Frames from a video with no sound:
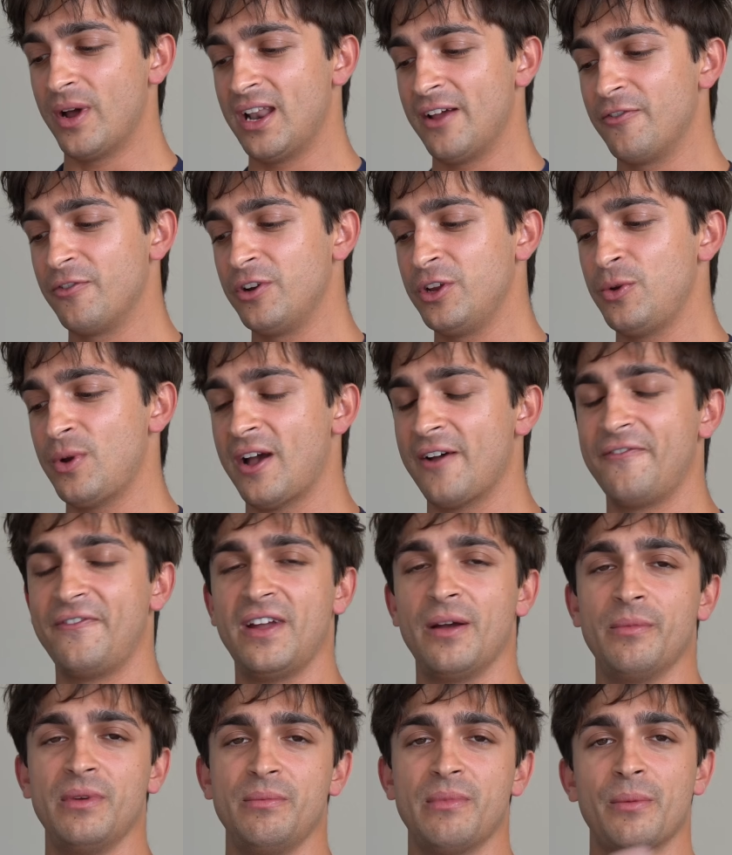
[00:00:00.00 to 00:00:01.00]
Whenever you have
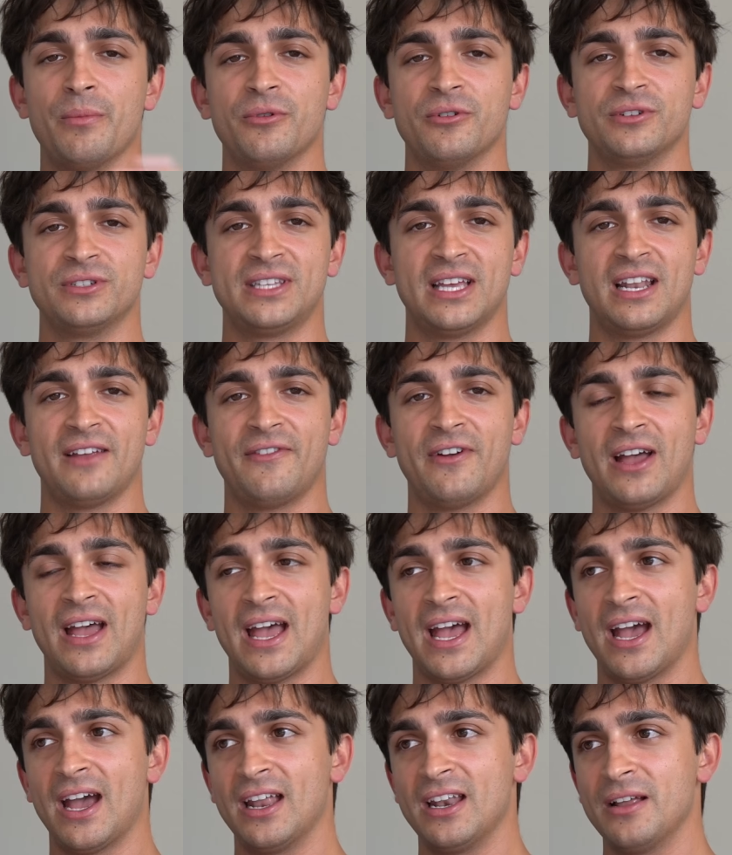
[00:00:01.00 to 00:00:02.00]
family members that have
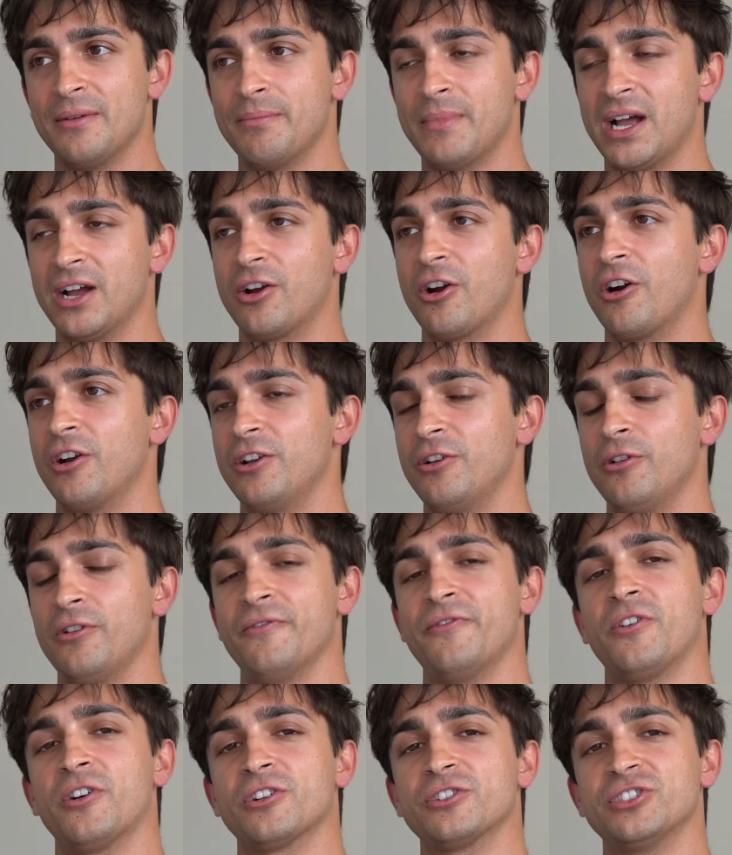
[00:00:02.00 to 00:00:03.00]
had
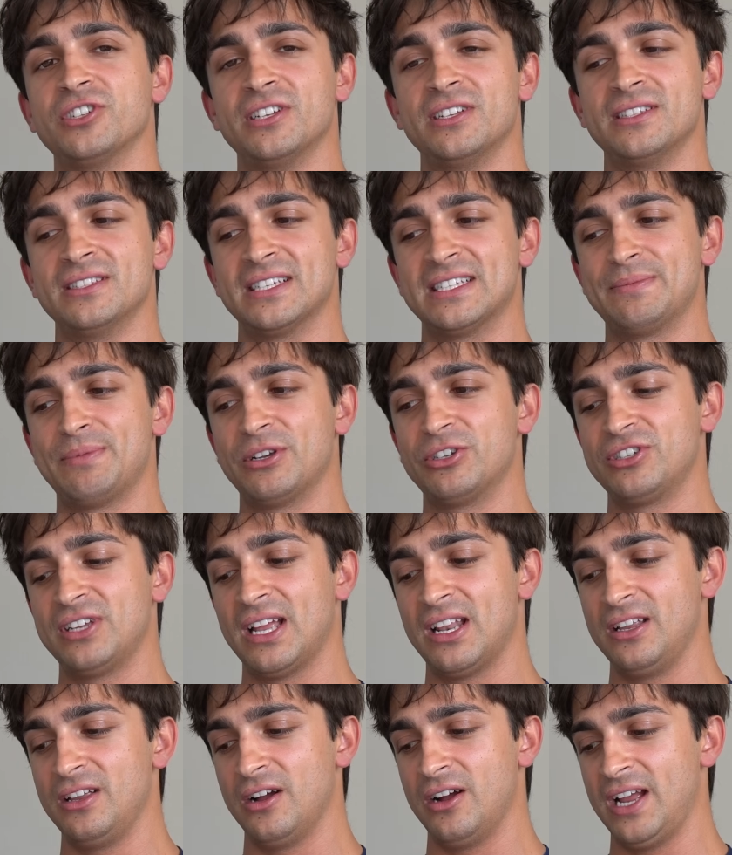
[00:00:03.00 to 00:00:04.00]
myocardial infarctions, especially
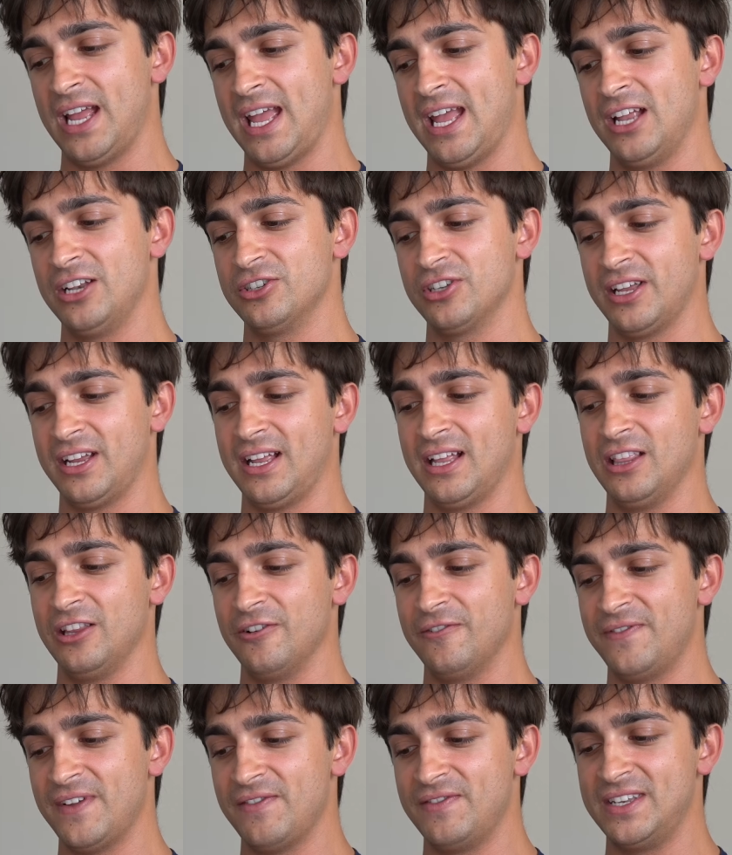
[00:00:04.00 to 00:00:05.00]
at a young age, like in
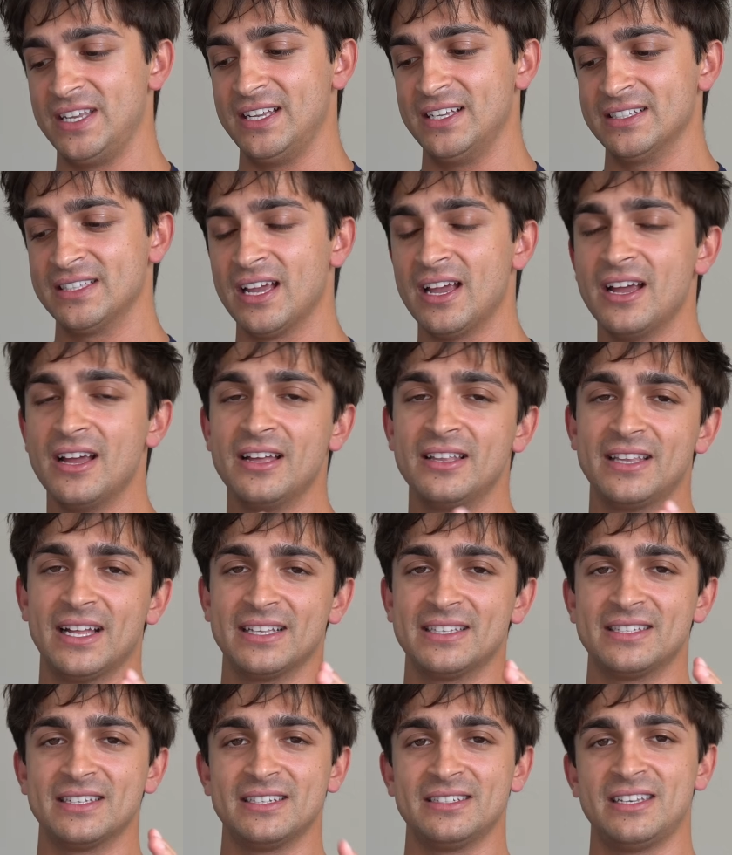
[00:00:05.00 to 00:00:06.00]
their 50s,
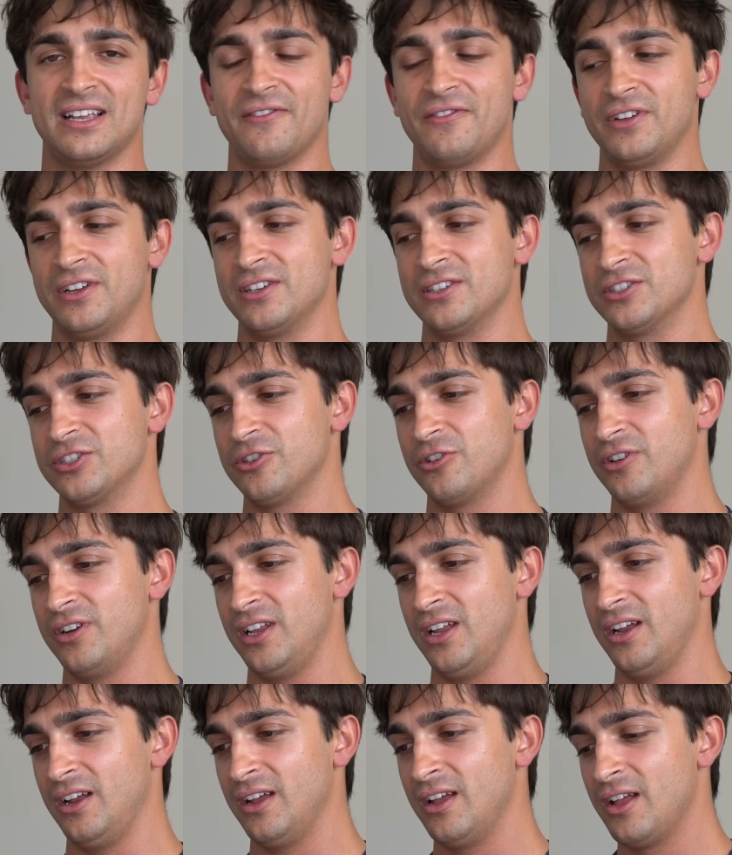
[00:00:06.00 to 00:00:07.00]
that's definitely
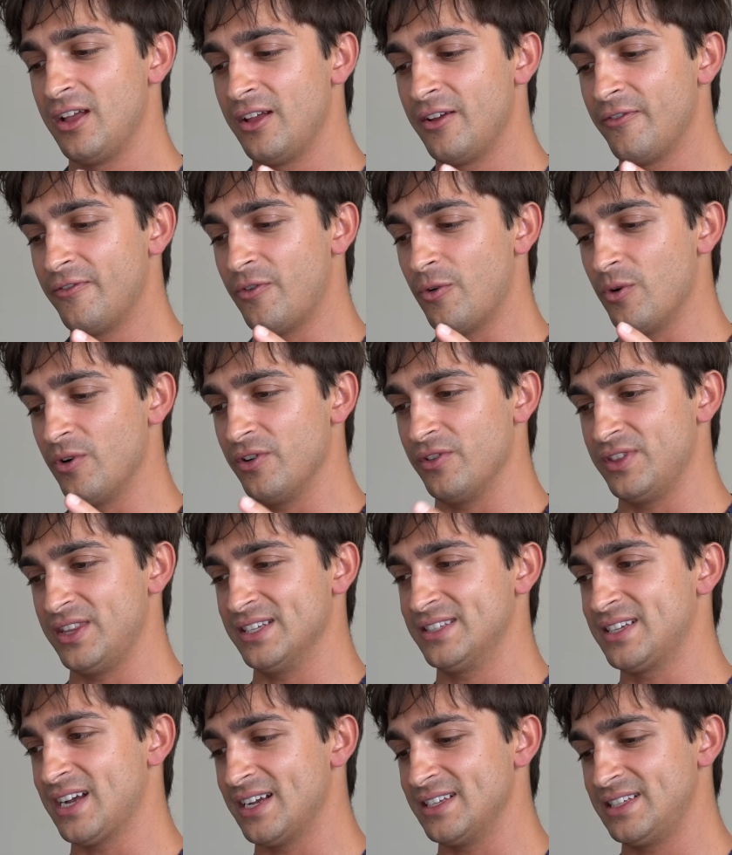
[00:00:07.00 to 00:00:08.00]
concerning for
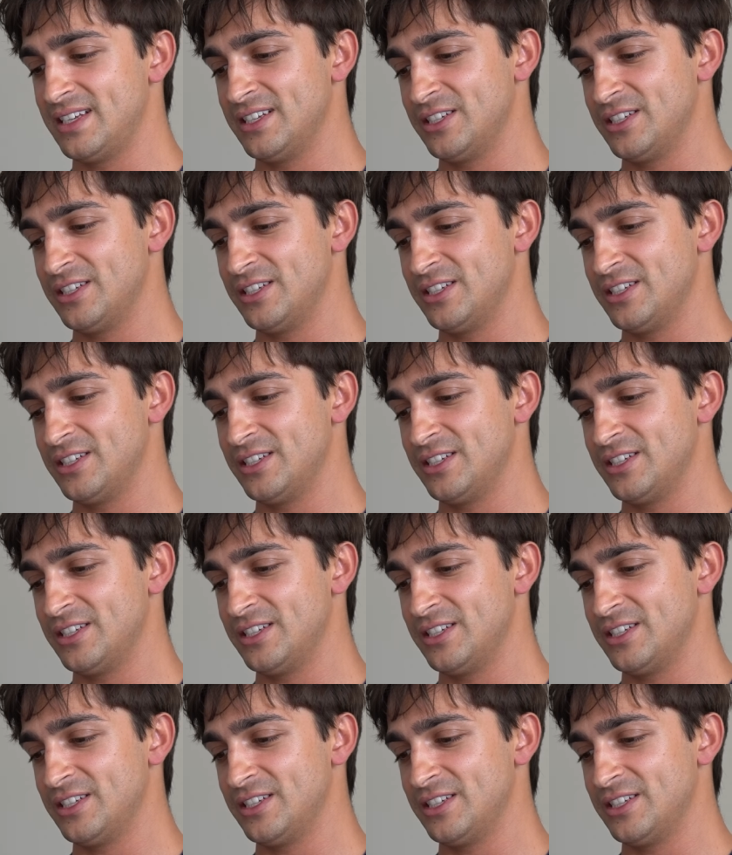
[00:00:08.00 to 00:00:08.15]
this guy's